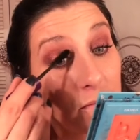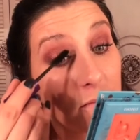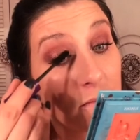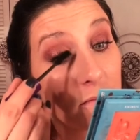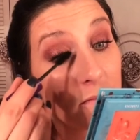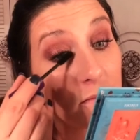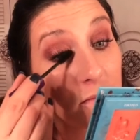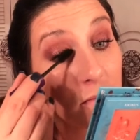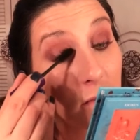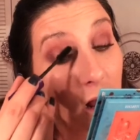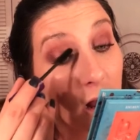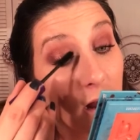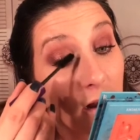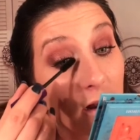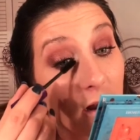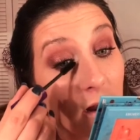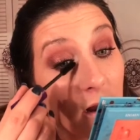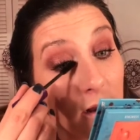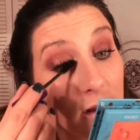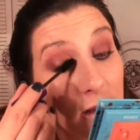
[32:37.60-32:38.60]
not
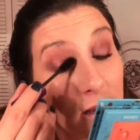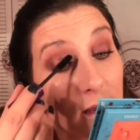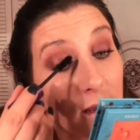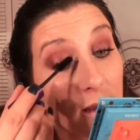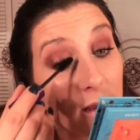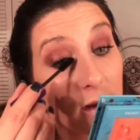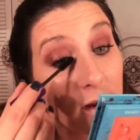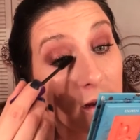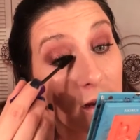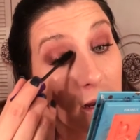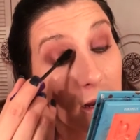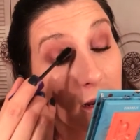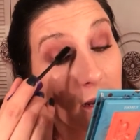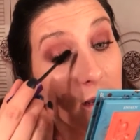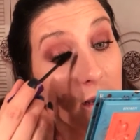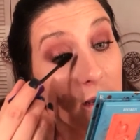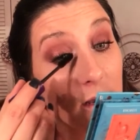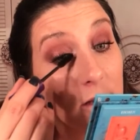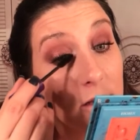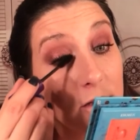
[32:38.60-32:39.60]
knocking any
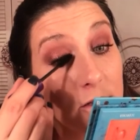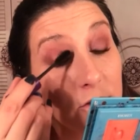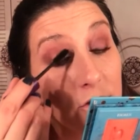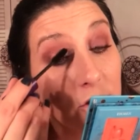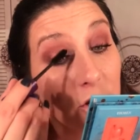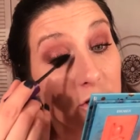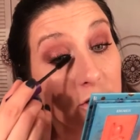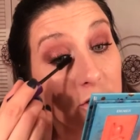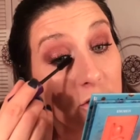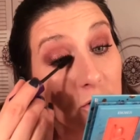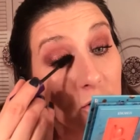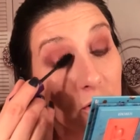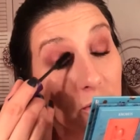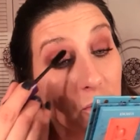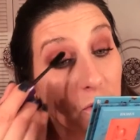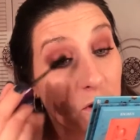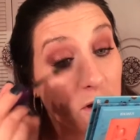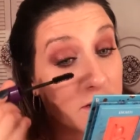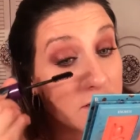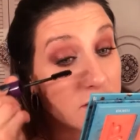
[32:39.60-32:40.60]
drugstore
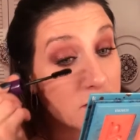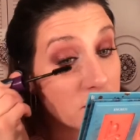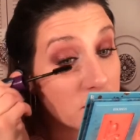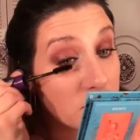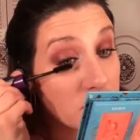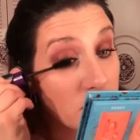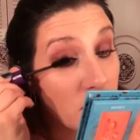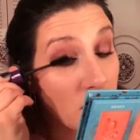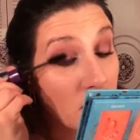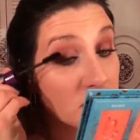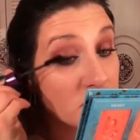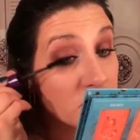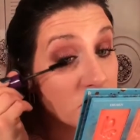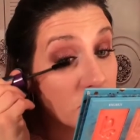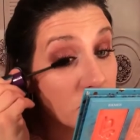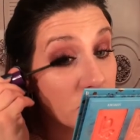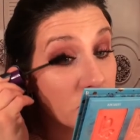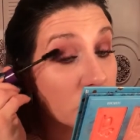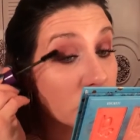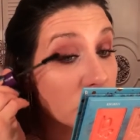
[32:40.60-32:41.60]
brands, because I
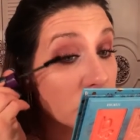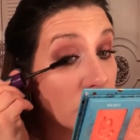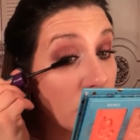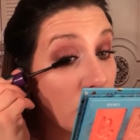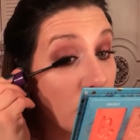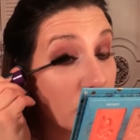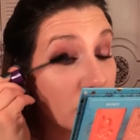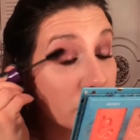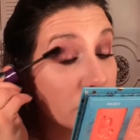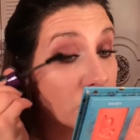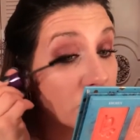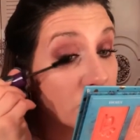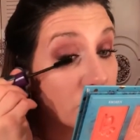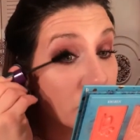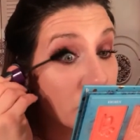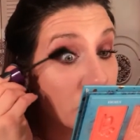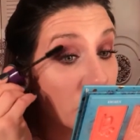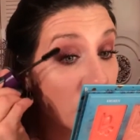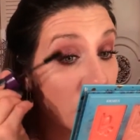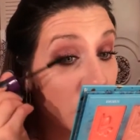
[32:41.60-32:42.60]
actually use a lot of
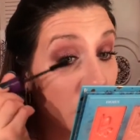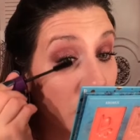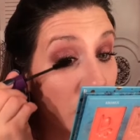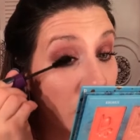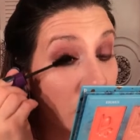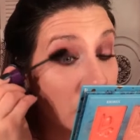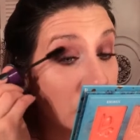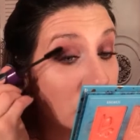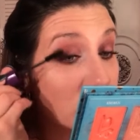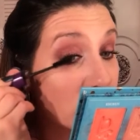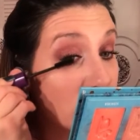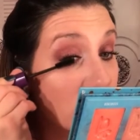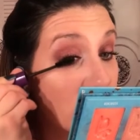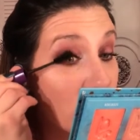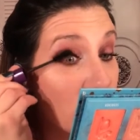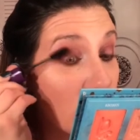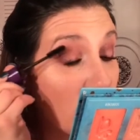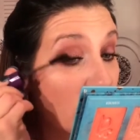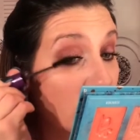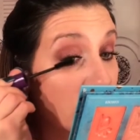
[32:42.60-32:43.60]
drugstore brands and
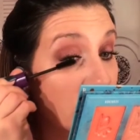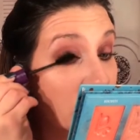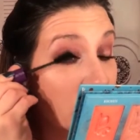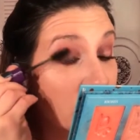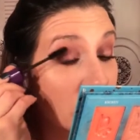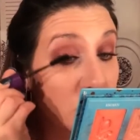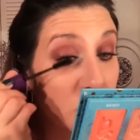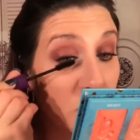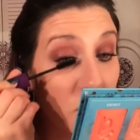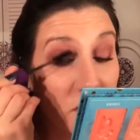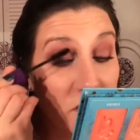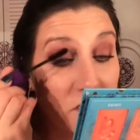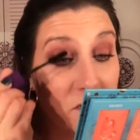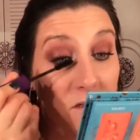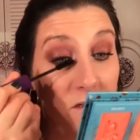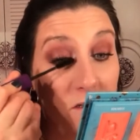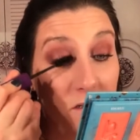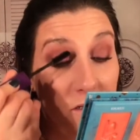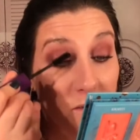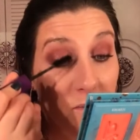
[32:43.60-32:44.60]
I'm always
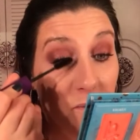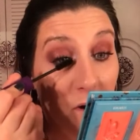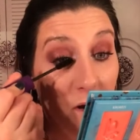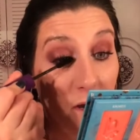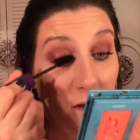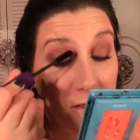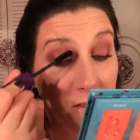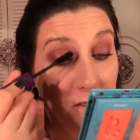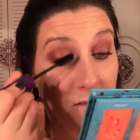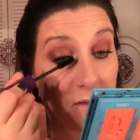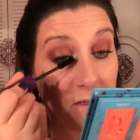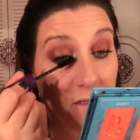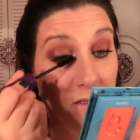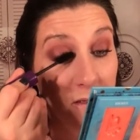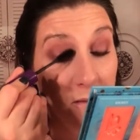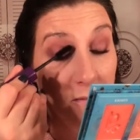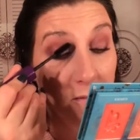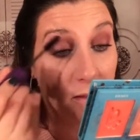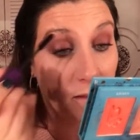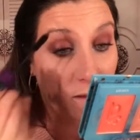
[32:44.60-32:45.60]
pleasantly surprised by
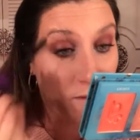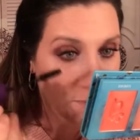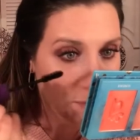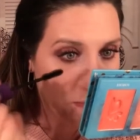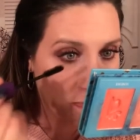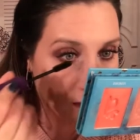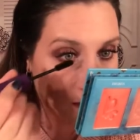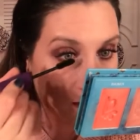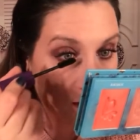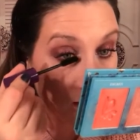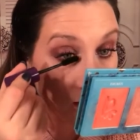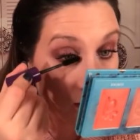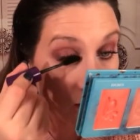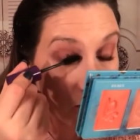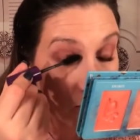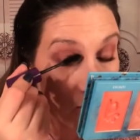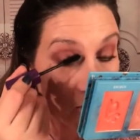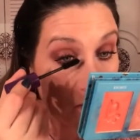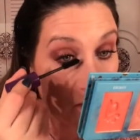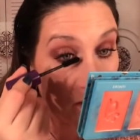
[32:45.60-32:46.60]
some of them.
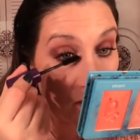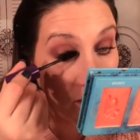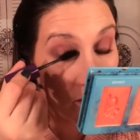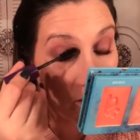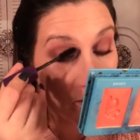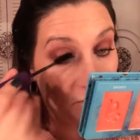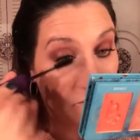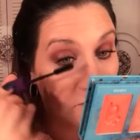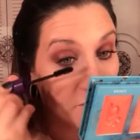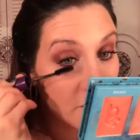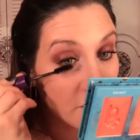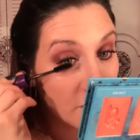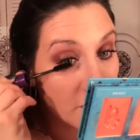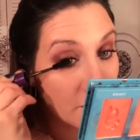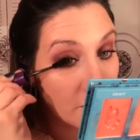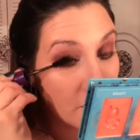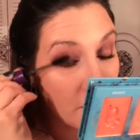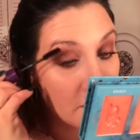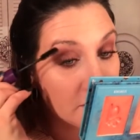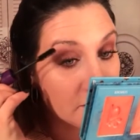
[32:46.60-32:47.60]
But
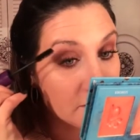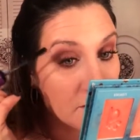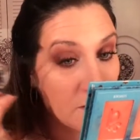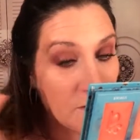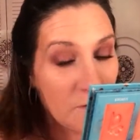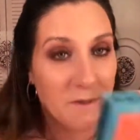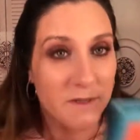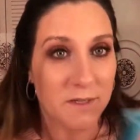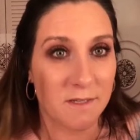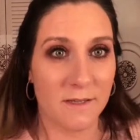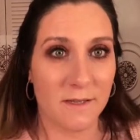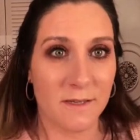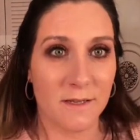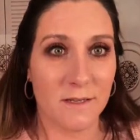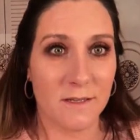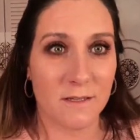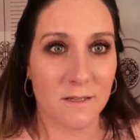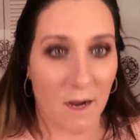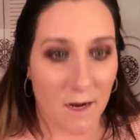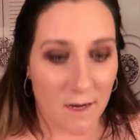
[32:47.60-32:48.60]
for as low as
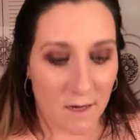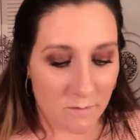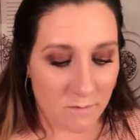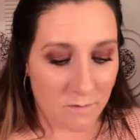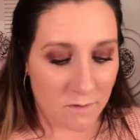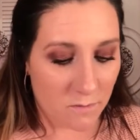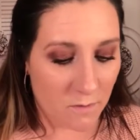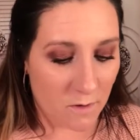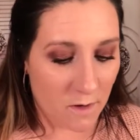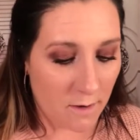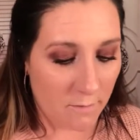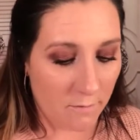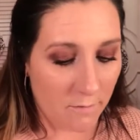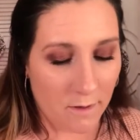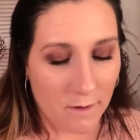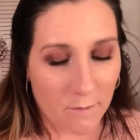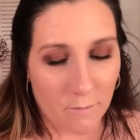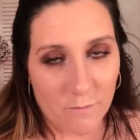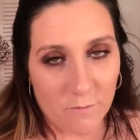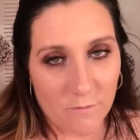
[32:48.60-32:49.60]
these items were, I
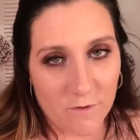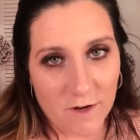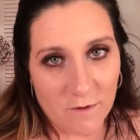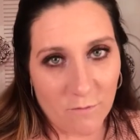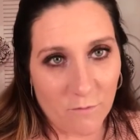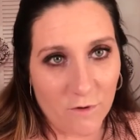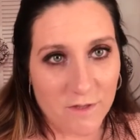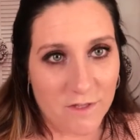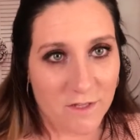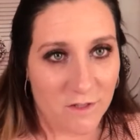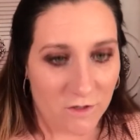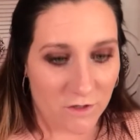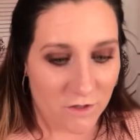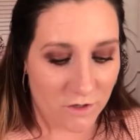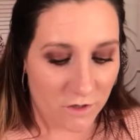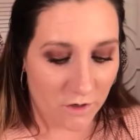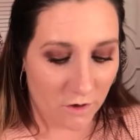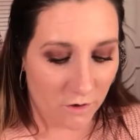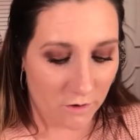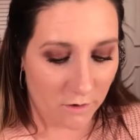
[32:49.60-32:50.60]
really wasn't
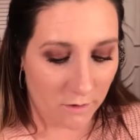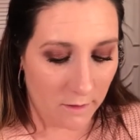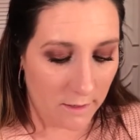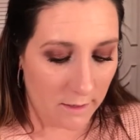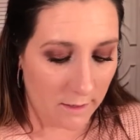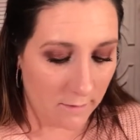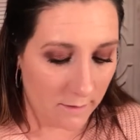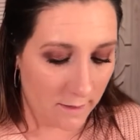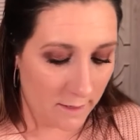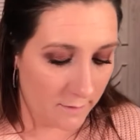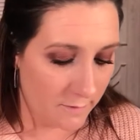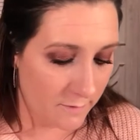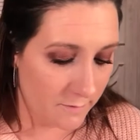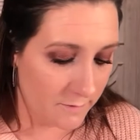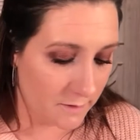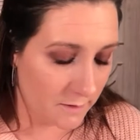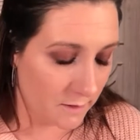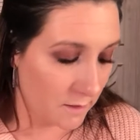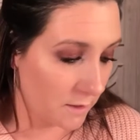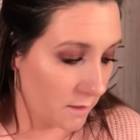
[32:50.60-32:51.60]
sure like how it
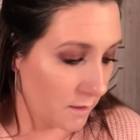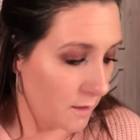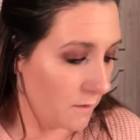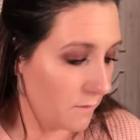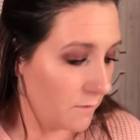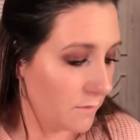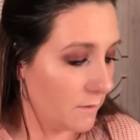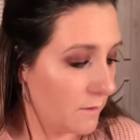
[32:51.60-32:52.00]
was gonna go.